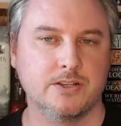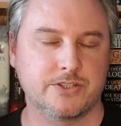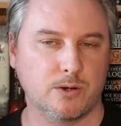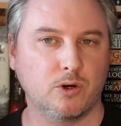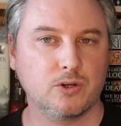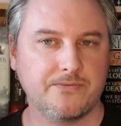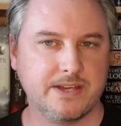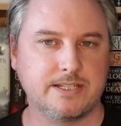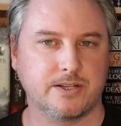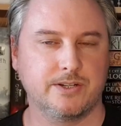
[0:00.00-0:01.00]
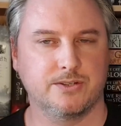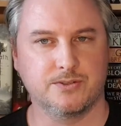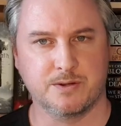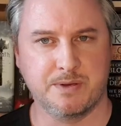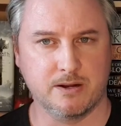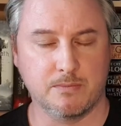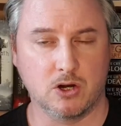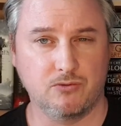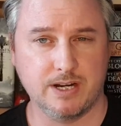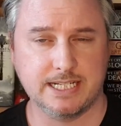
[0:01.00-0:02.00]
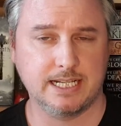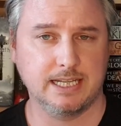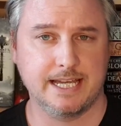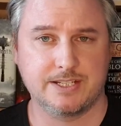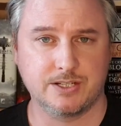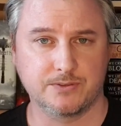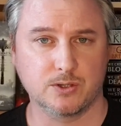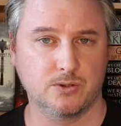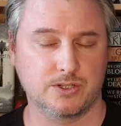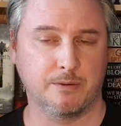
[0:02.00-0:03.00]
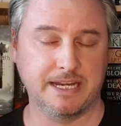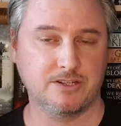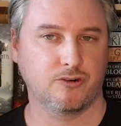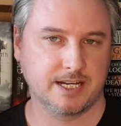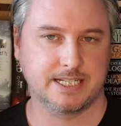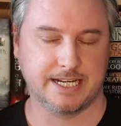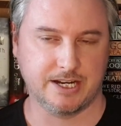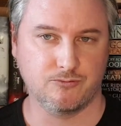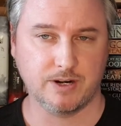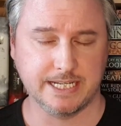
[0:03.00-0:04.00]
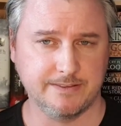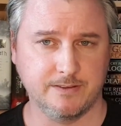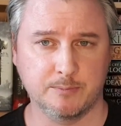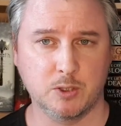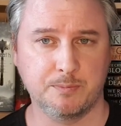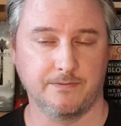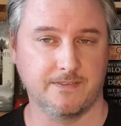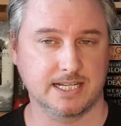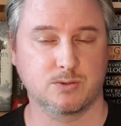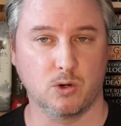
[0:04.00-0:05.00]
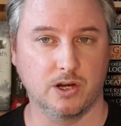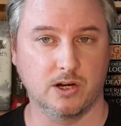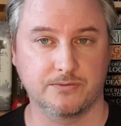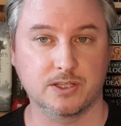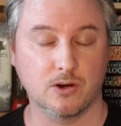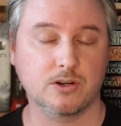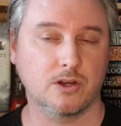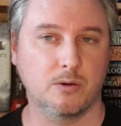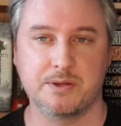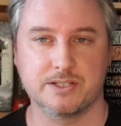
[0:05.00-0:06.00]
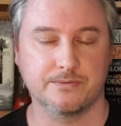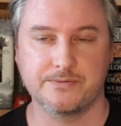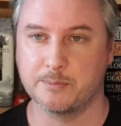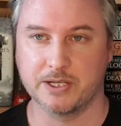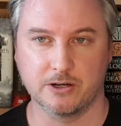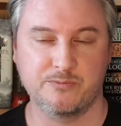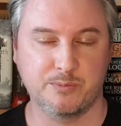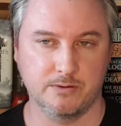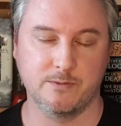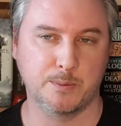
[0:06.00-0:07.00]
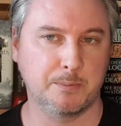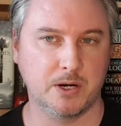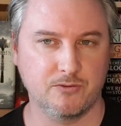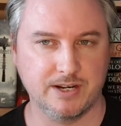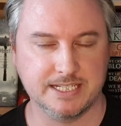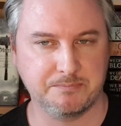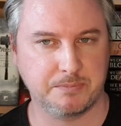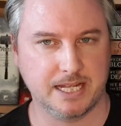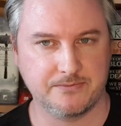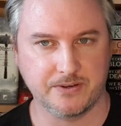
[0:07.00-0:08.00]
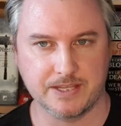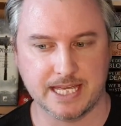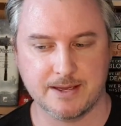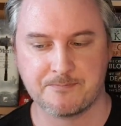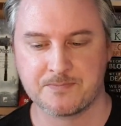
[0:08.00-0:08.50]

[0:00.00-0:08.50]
So all of these titles have been on my reading list. Of course, I'm interested in reading them all, and that's why I've got copies of them and I've put them on my reading plan for the year.